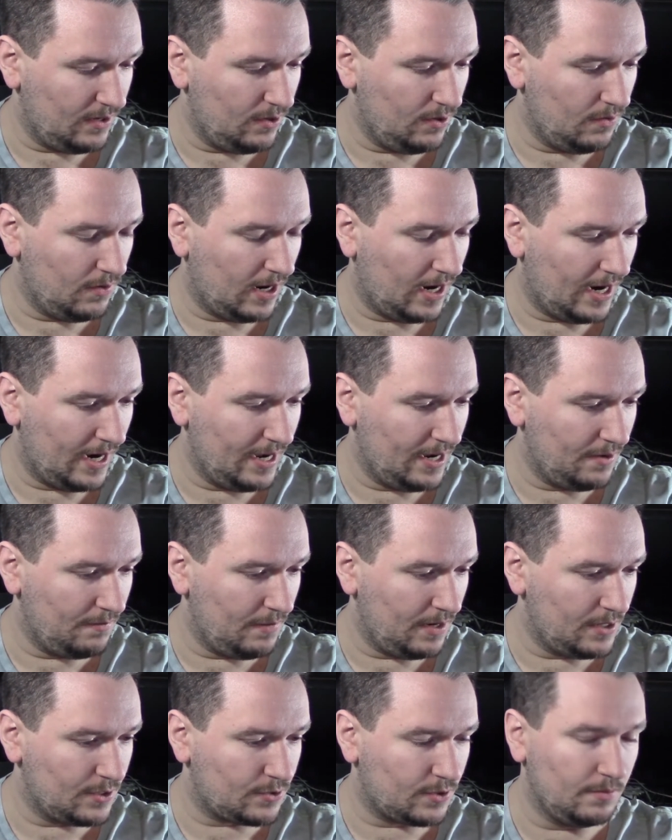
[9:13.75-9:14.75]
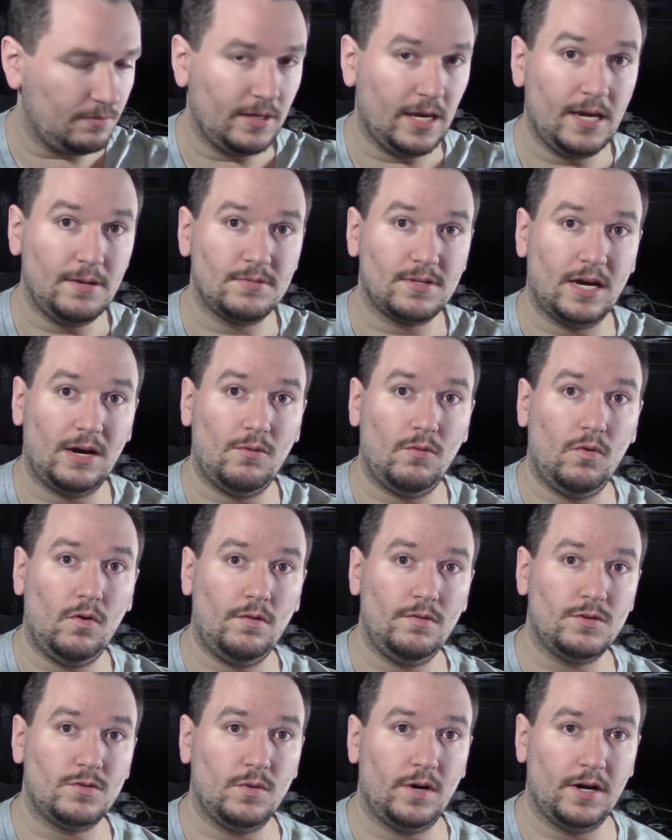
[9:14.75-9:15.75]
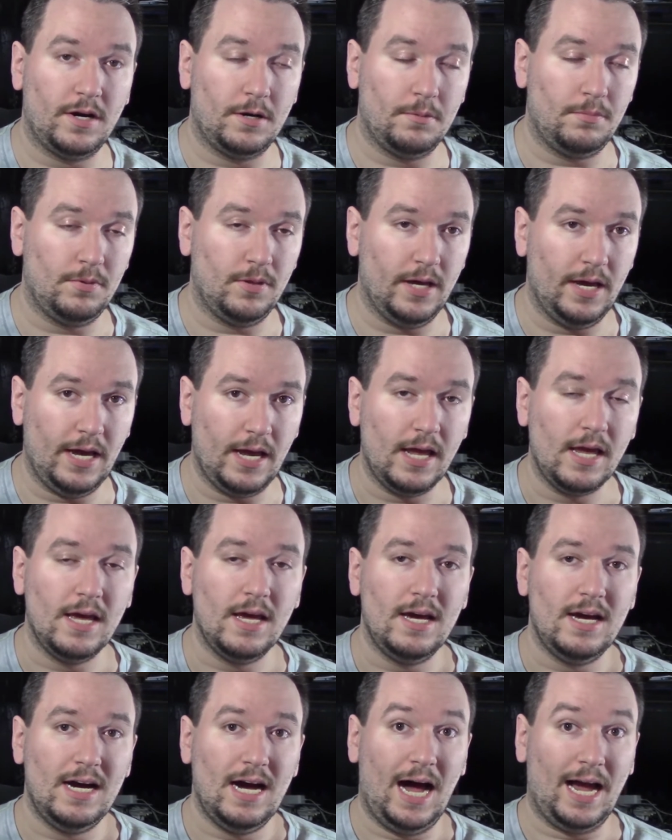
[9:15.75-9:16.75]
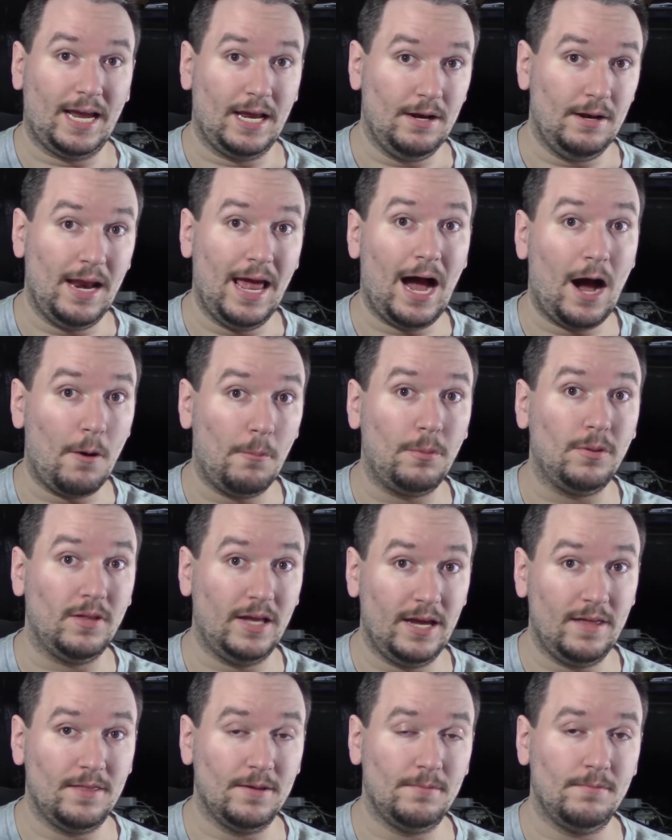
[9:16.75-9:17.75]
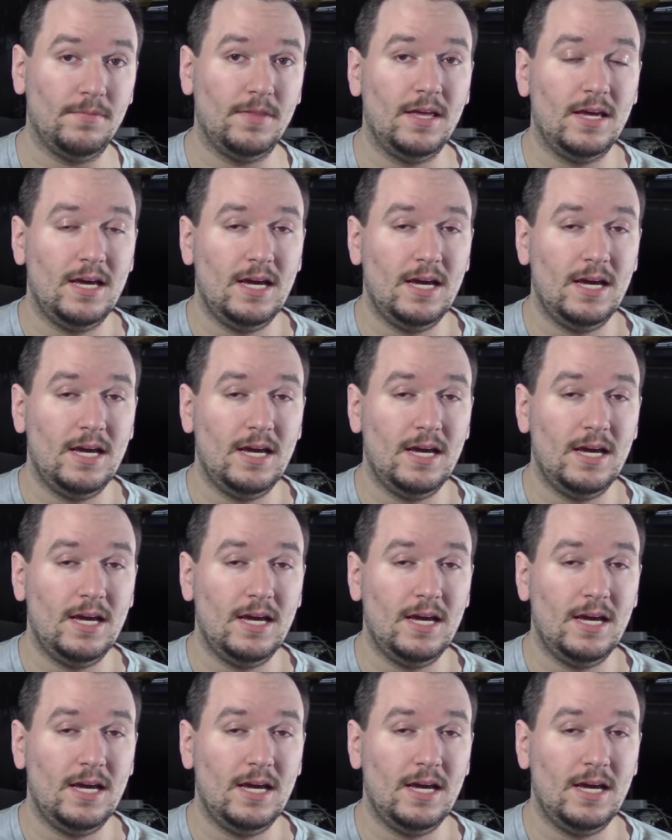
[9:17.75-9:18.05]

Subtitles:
new high-end mainstream games I always wanted to play. I can now play them.